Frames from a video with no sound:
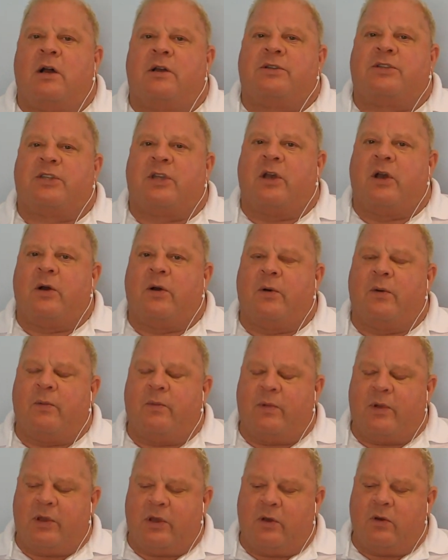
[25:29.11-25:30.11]

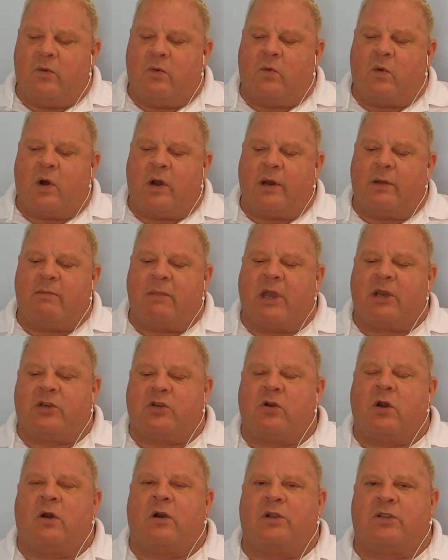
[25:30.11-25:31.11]
So you want to make
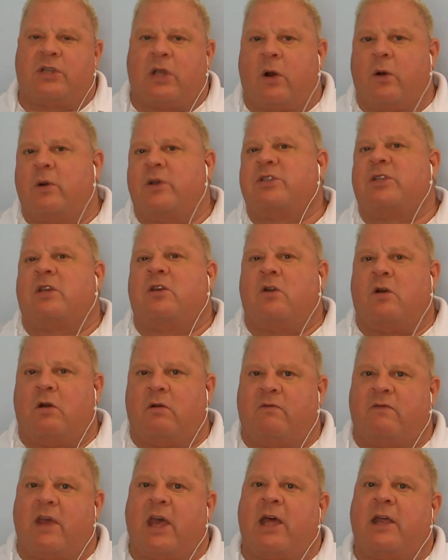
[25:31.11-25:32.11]
sure it's always in
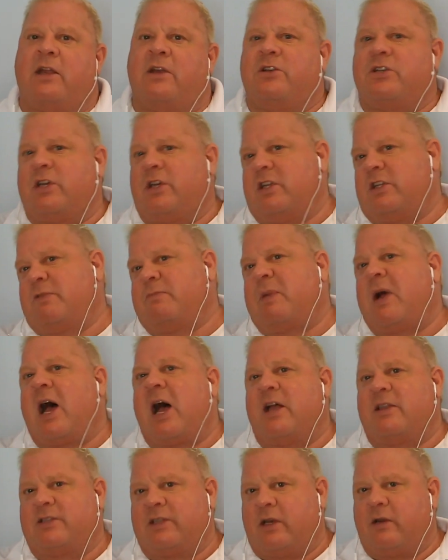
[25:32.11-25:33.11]
your advantage and it's
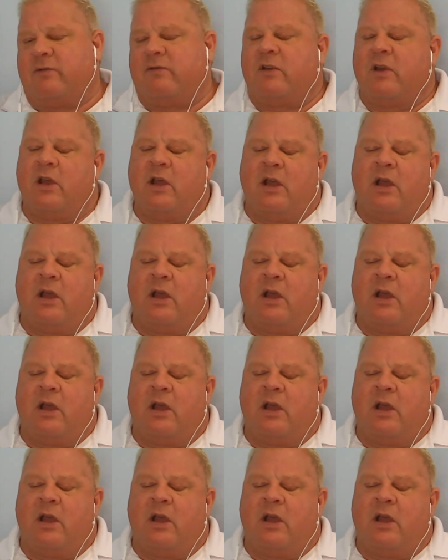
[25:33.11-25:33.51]
positive.